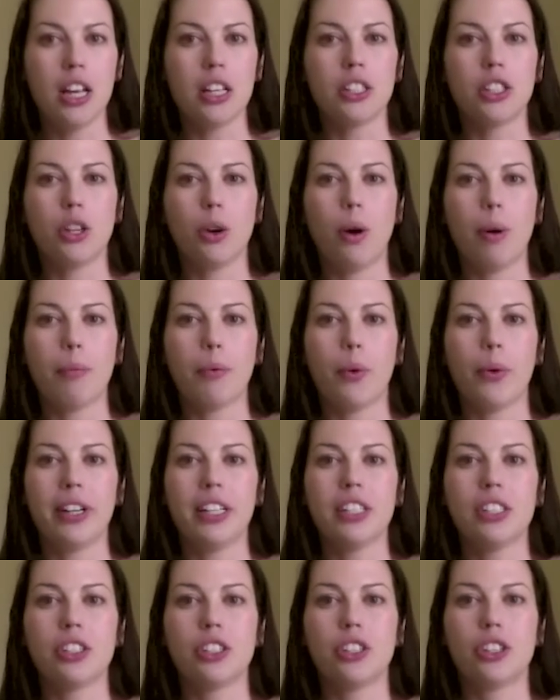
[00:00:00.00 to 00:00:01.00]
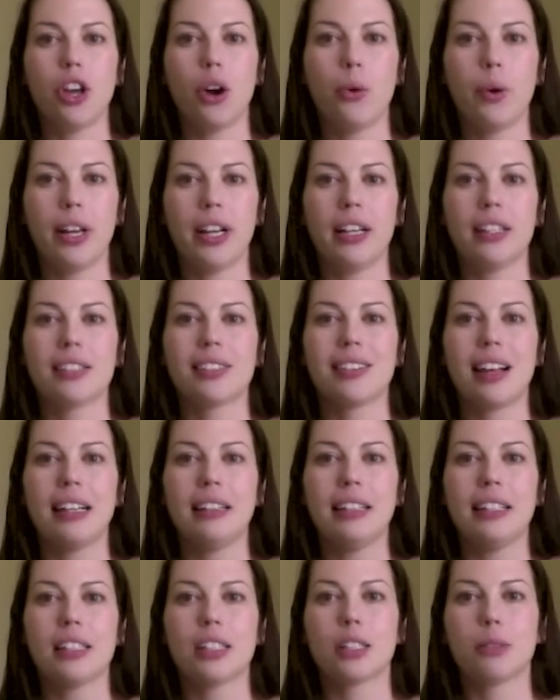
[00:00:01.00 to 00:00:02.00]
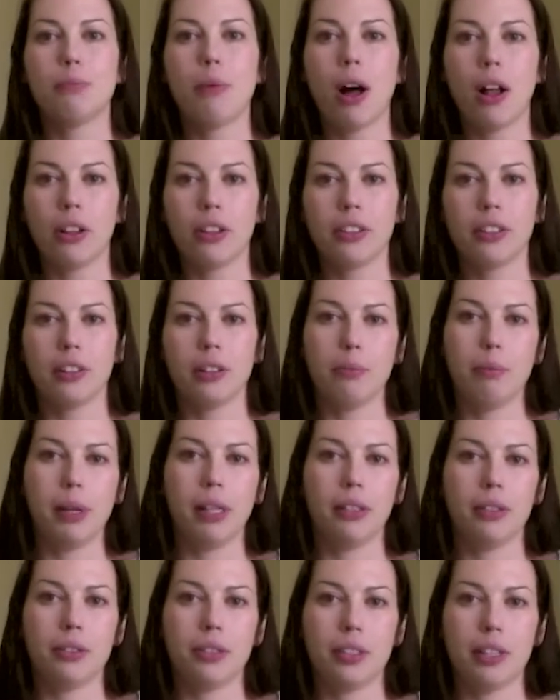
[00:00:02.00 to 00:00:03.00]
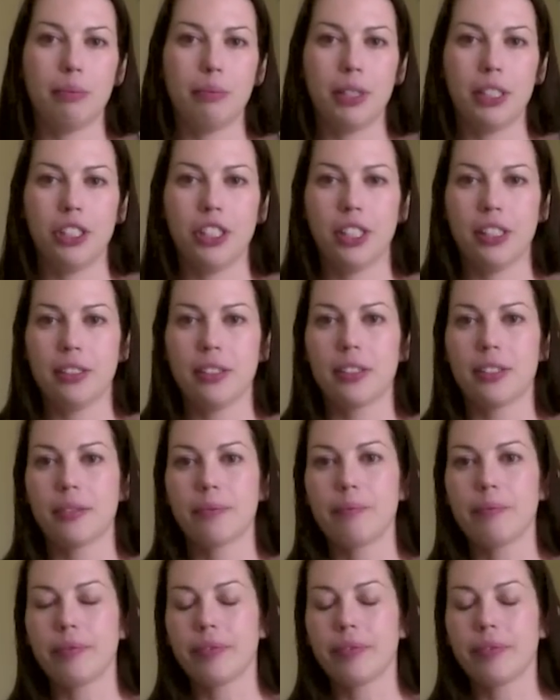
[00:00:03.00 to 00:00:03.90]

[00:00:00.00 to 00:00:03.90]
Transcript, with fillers: so I'm going to sew it slightly smaller than the pillow's dimensions.